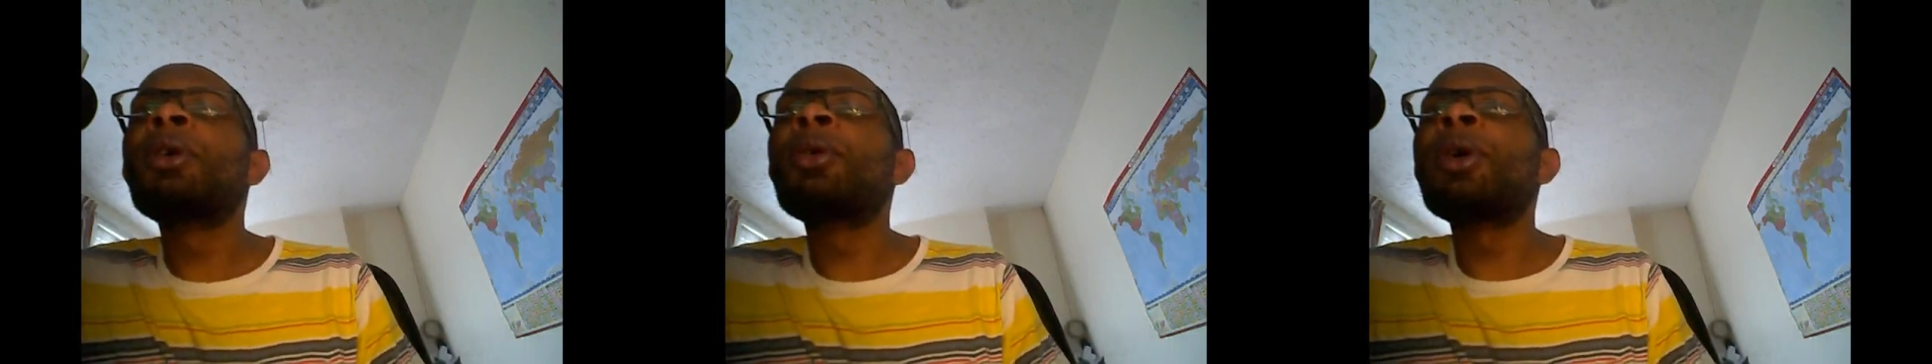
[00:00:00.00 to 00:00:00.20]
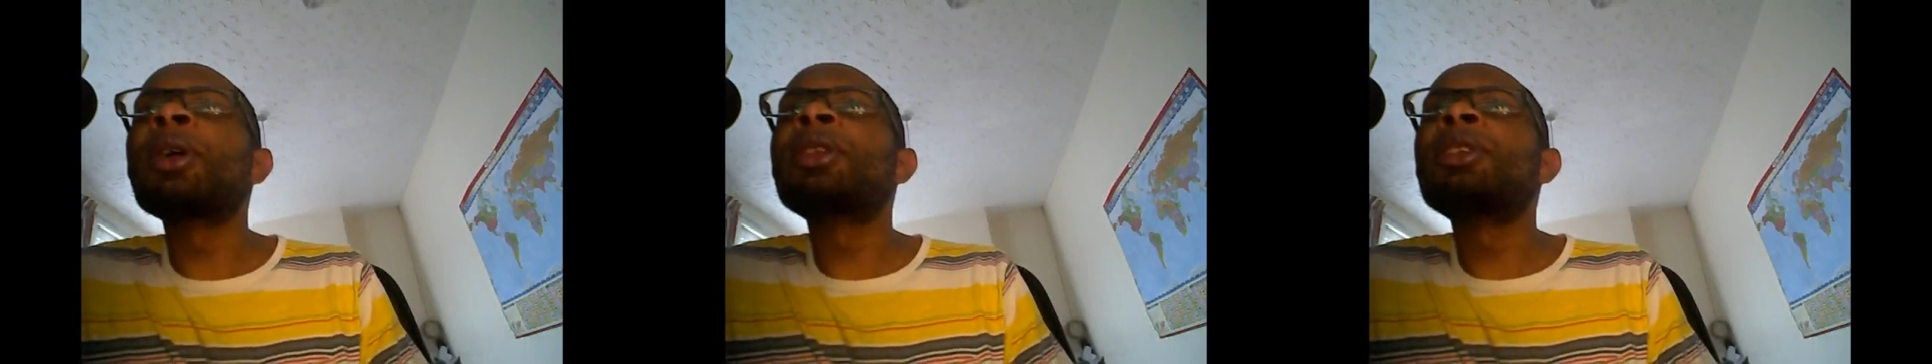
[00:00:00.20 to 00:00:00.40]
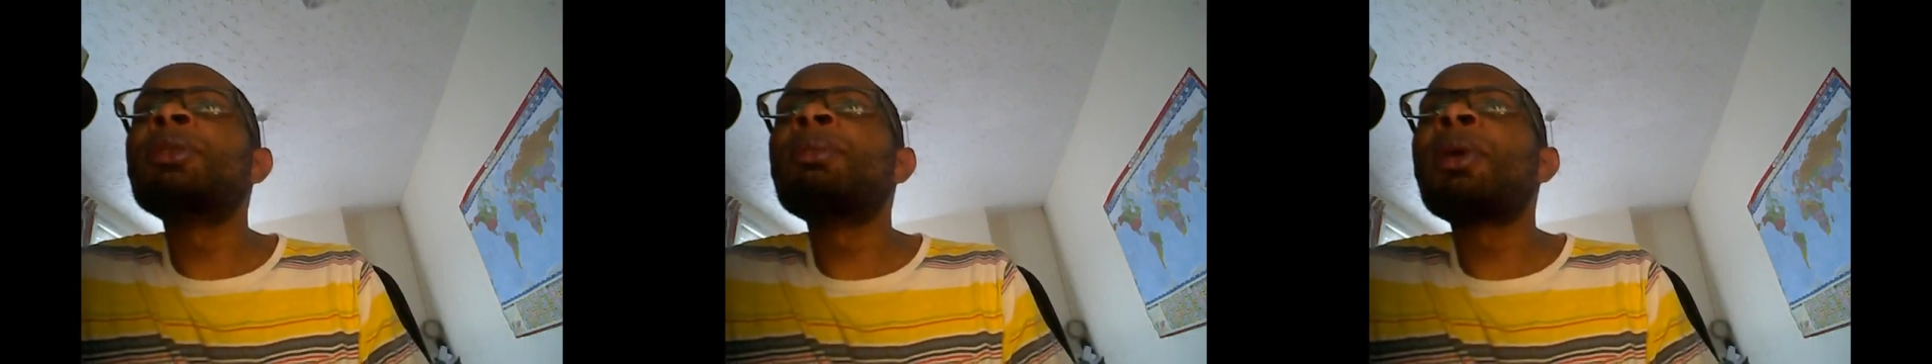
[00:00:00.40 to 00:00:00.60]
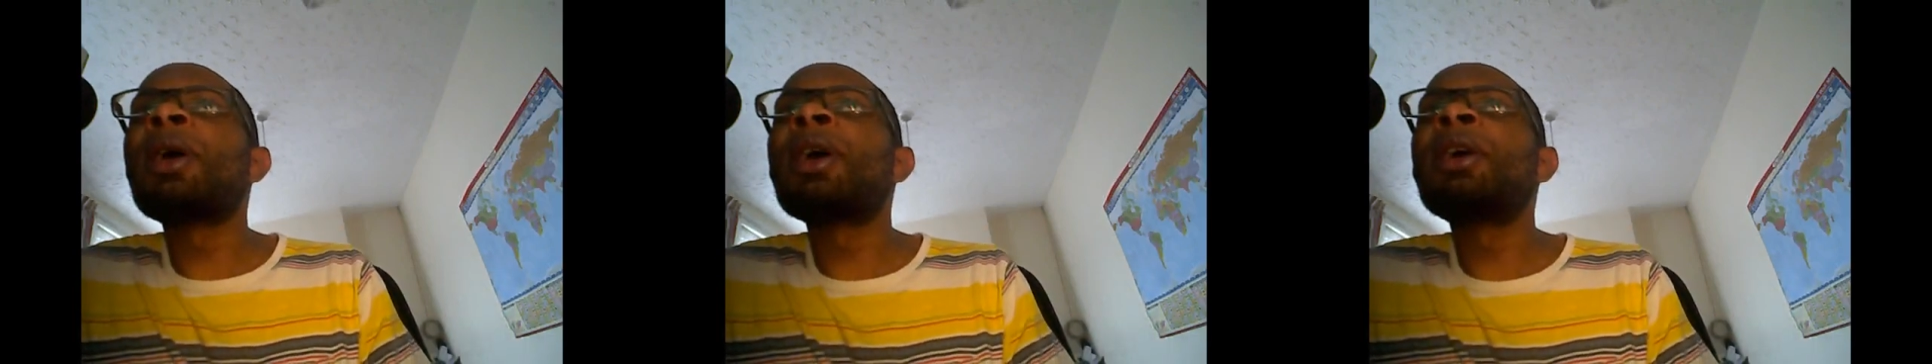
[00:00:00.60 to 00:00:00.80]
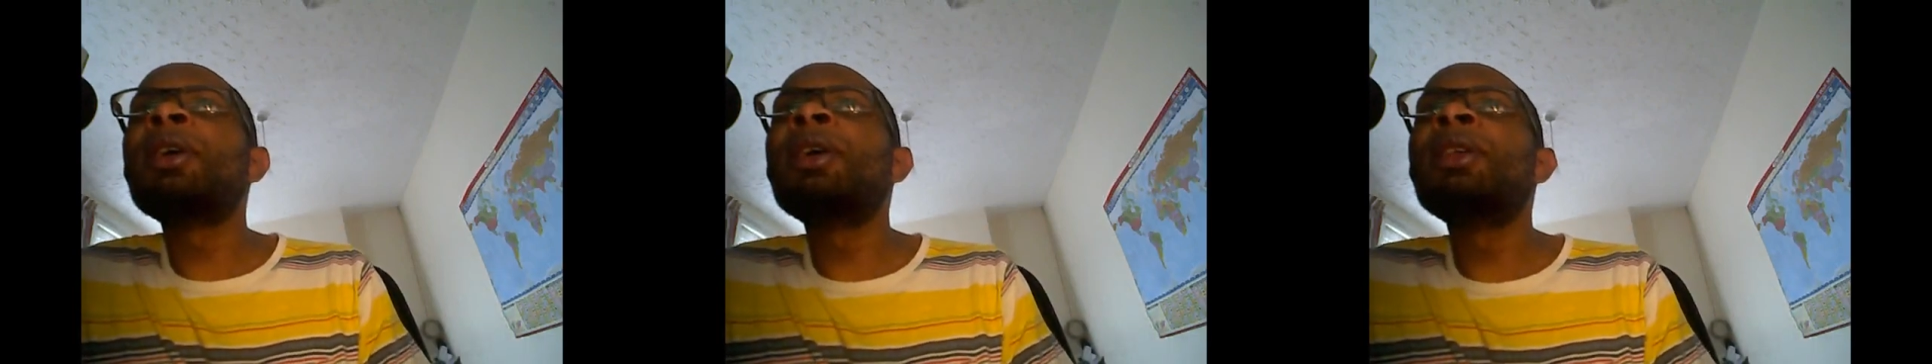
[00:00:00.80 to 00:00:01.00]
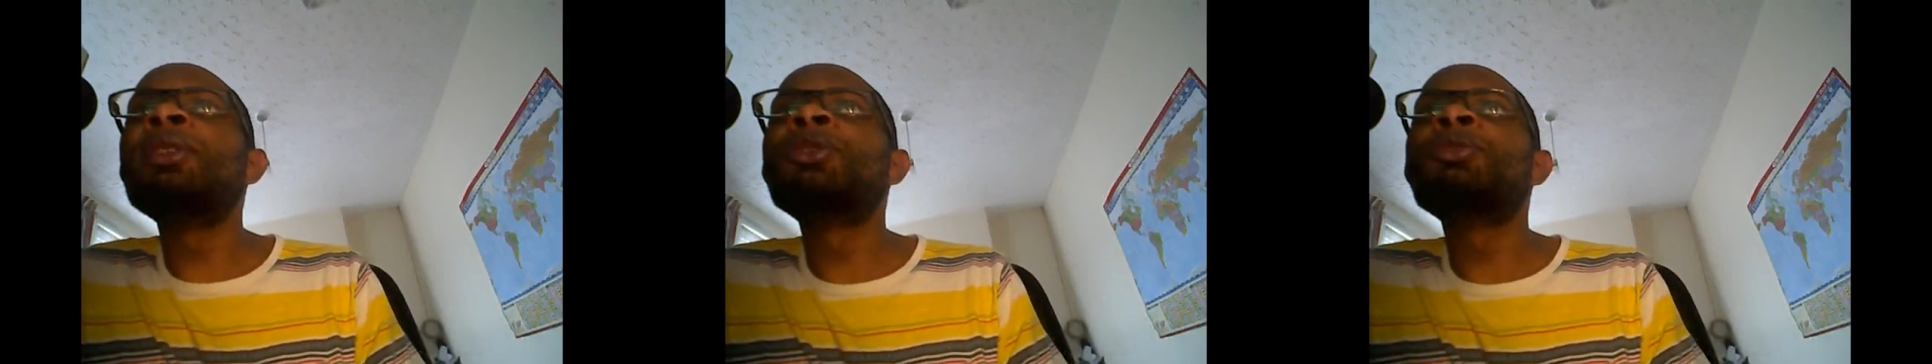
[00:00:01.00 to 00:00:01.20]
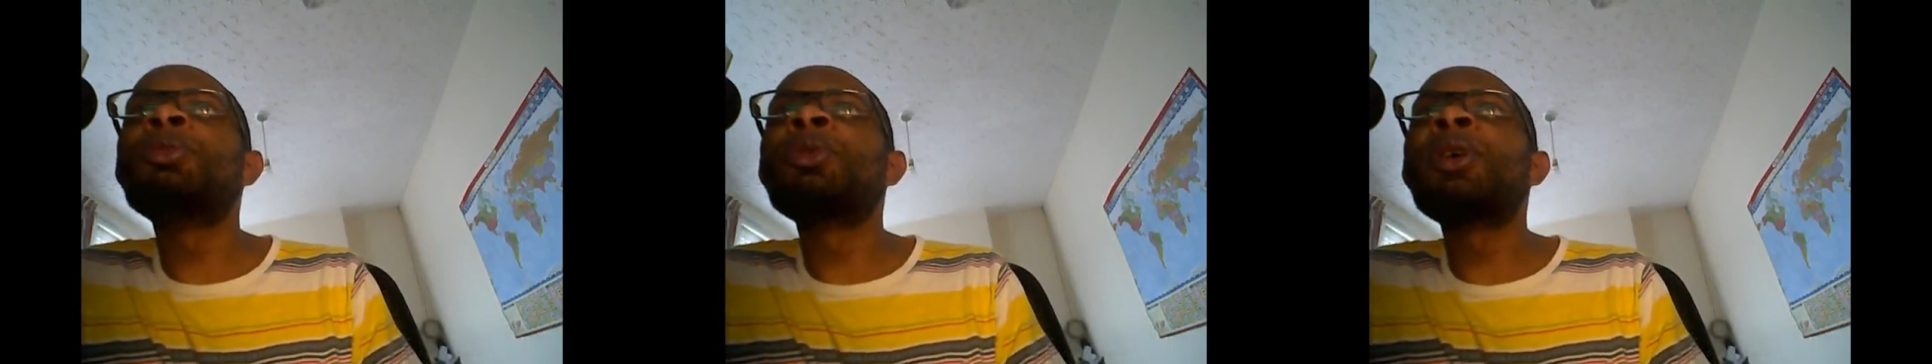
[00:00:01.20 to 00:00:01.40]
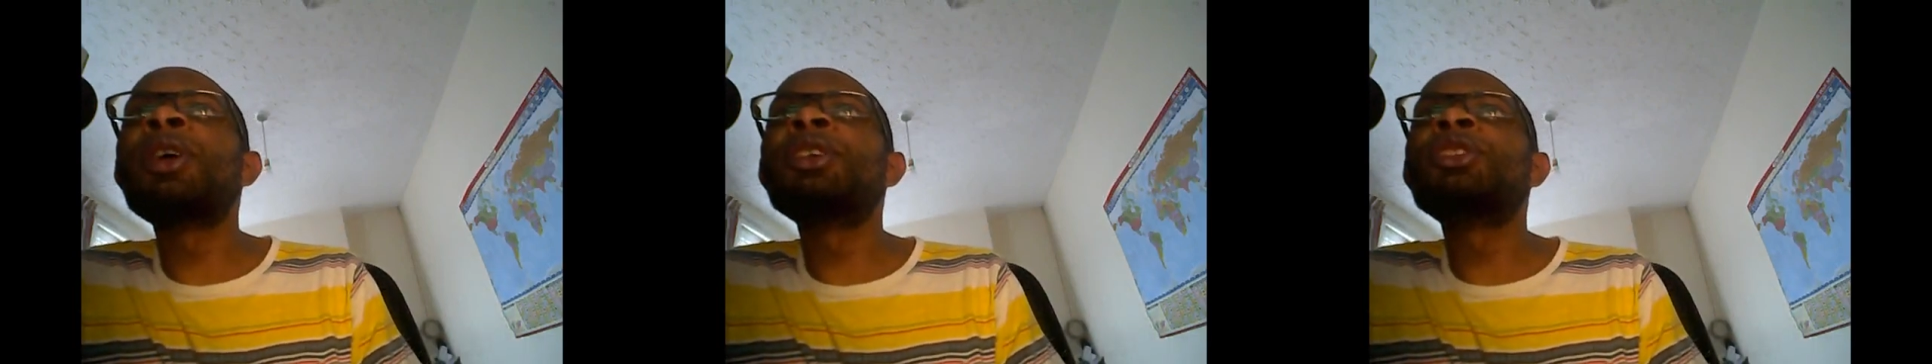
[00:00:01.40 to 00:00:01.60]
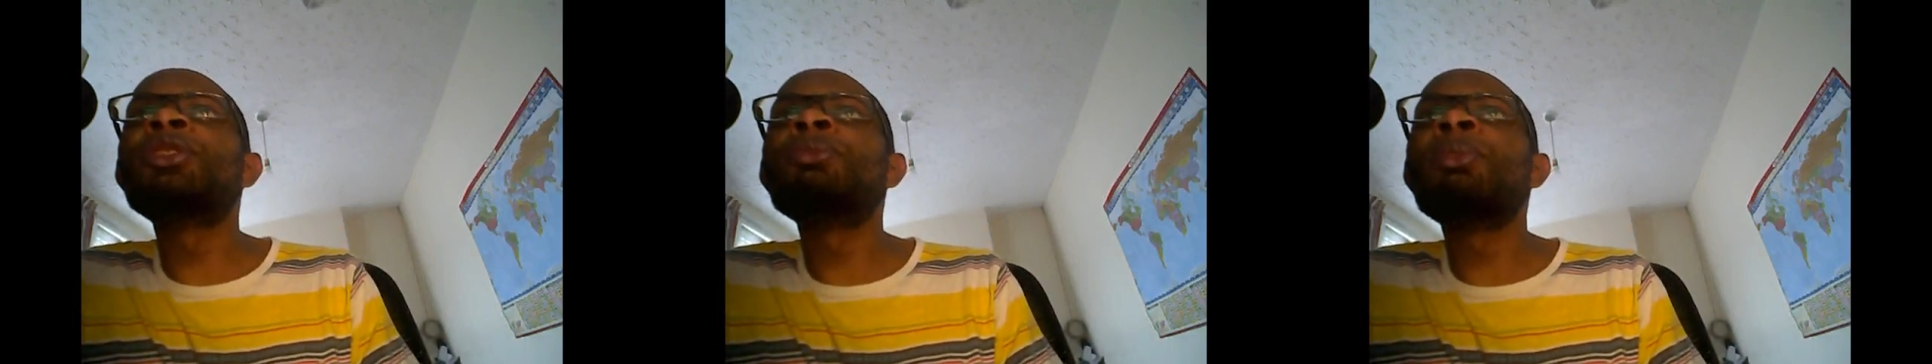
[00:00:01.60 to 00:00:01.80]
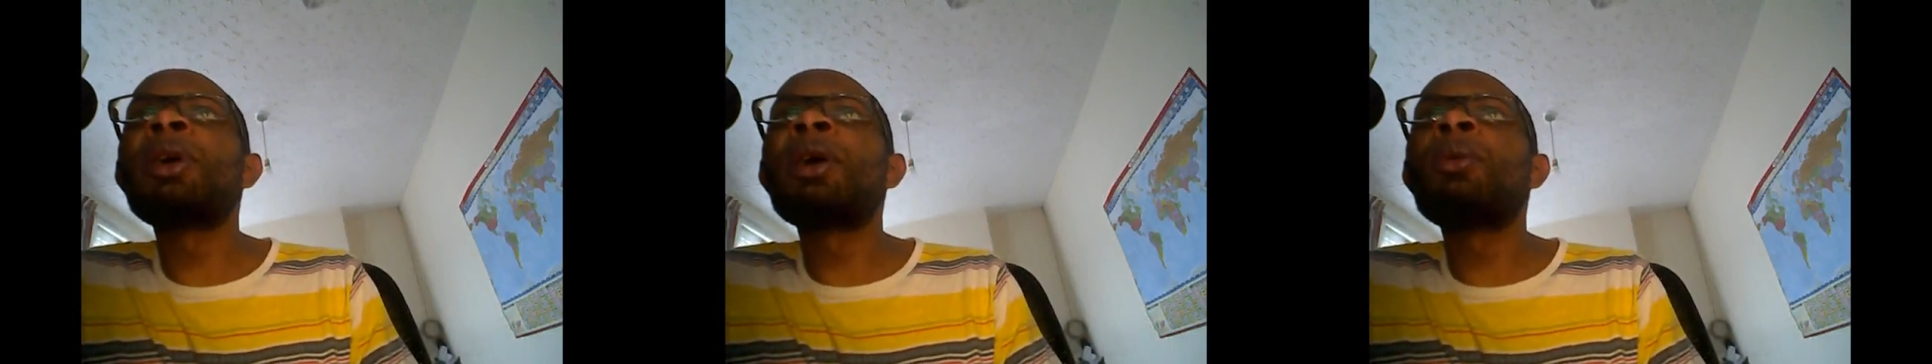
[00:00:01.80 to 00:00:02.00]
correct it by inspiration,